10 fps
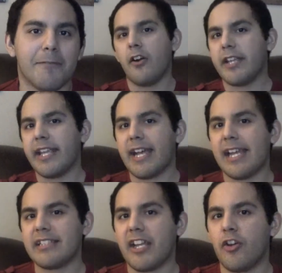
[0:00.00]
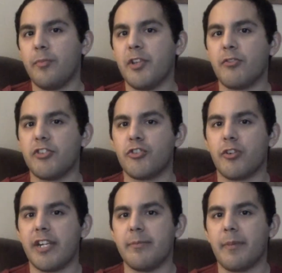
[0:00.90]
Okay, guys, I hope you
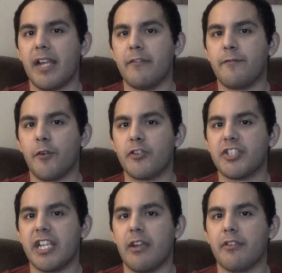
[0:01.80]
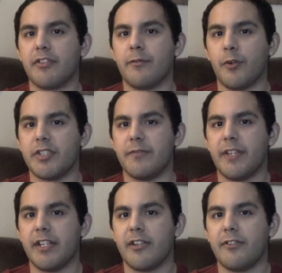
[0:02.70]
enjoyed my first character voice
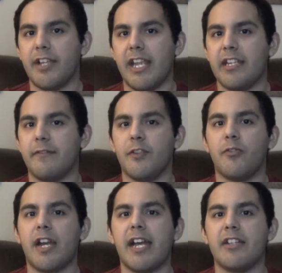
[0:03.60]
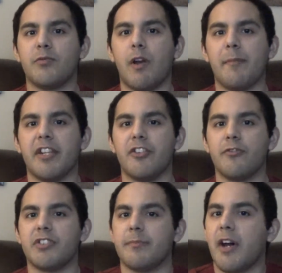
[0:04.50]
video, and if you guys want me to
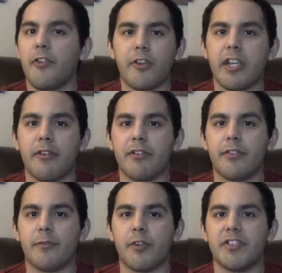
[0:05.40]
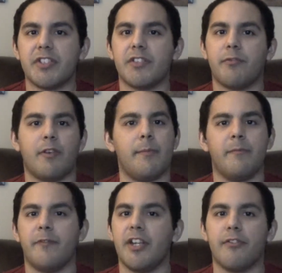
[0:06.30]
do some other character voices
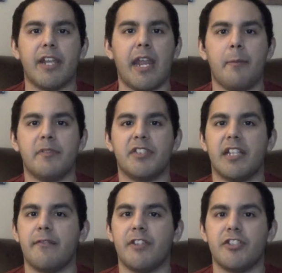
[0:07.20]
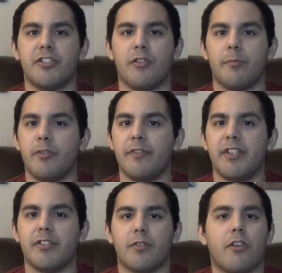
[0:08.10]
from video games, television, or
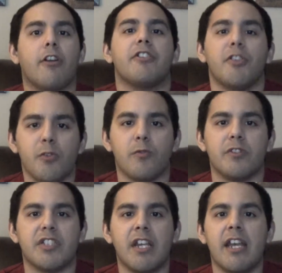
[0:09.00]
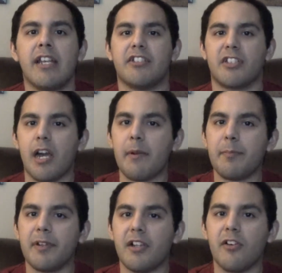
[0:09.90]
movies, or cartoons, just
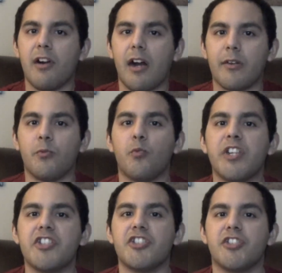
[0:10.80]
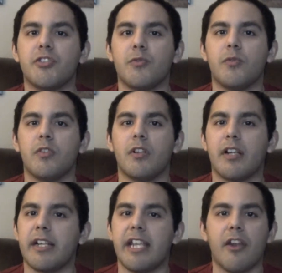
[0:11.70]
comment below on which
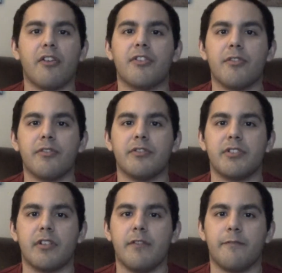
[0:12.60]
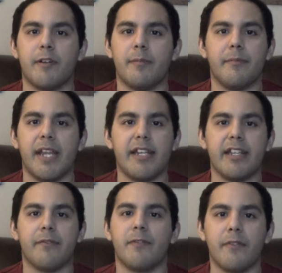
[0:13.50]
characters from
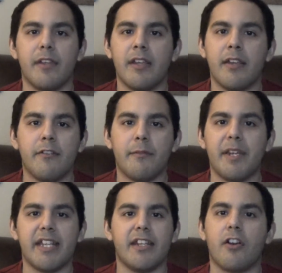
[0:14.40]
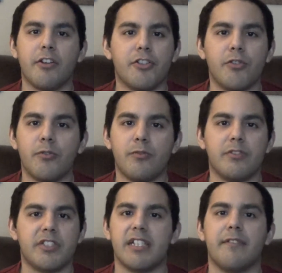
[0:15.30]
any
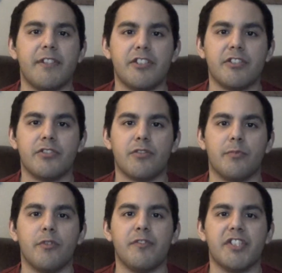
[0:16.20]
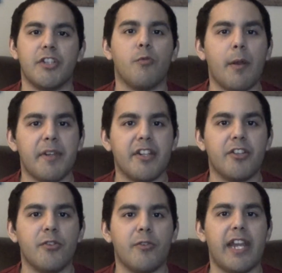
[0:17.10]
cartoons, televisions, or movies that you want me to
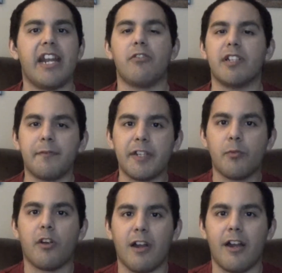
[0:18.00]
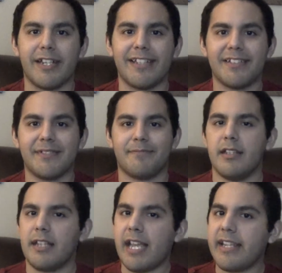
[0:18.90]
do, and I'll definitely work on it.
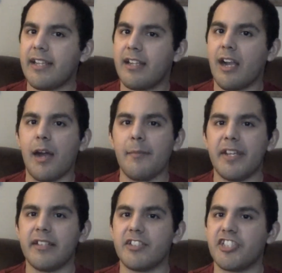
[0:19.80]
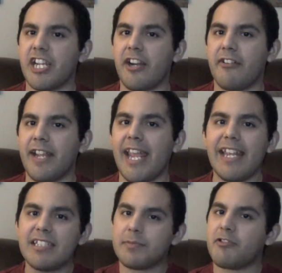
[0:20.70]
Like, comment, share,
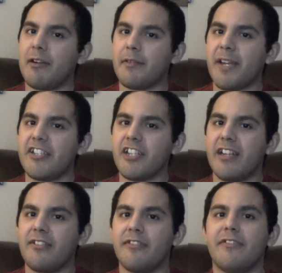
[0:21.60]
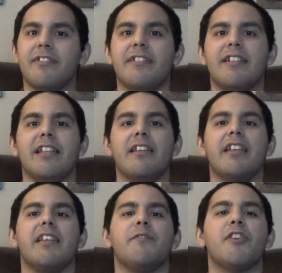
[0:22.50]
and subscribe to my channel
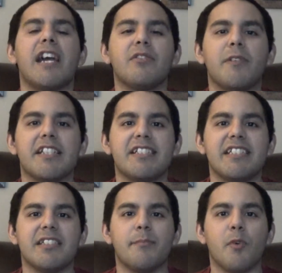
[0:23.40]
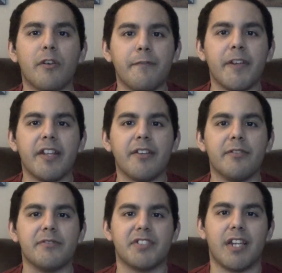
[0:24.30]
if you guys want to see some more
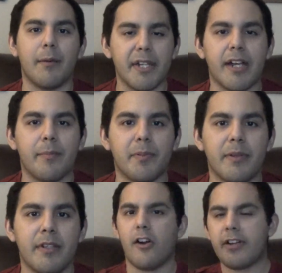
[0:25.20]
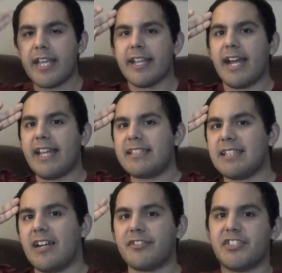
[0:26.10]
videos coming up. Okay, guys,
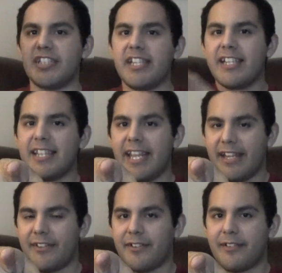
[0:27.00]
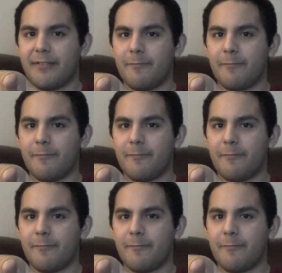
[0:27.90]
I'll see you later.